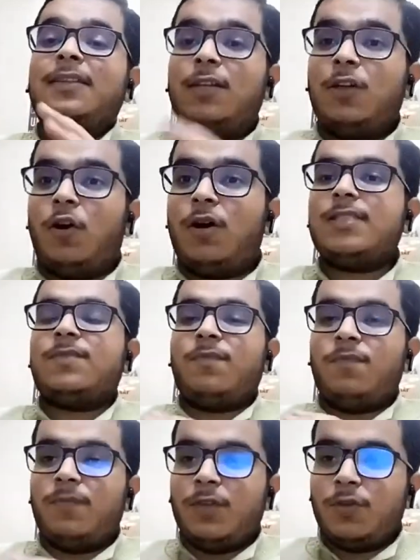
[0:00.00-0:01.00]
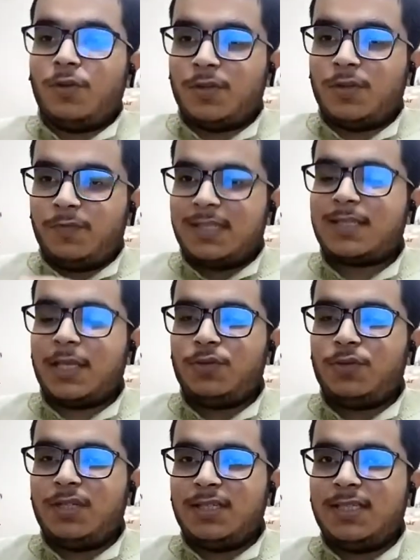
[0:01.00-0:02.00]
The laws, the once the
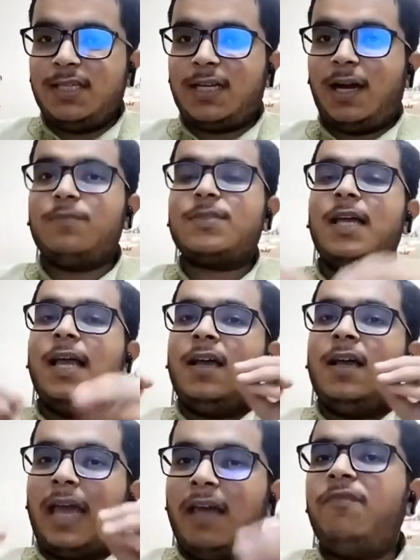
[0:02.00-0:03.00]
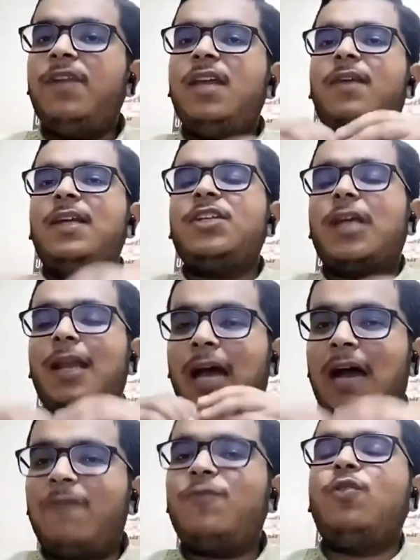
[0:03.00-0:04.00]
UCC comes, everyone shall
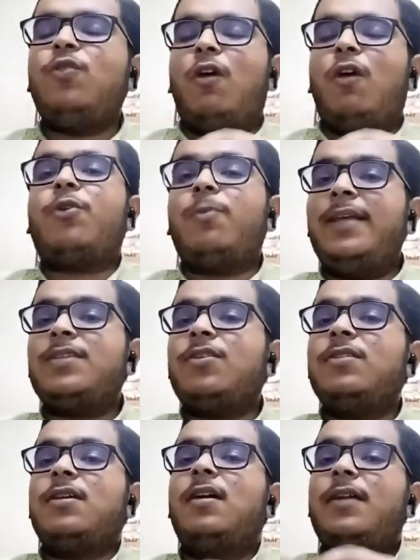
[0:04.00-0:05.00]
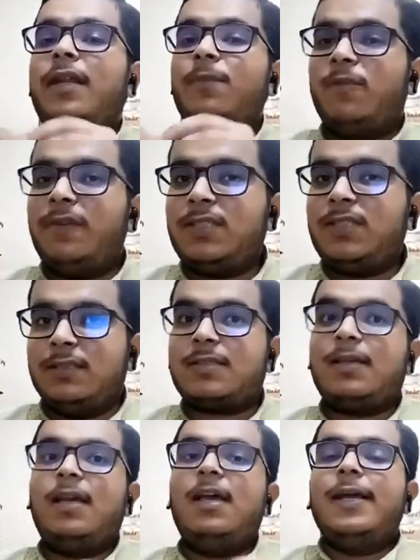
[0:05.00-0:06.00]
have to compromise on certain provisions.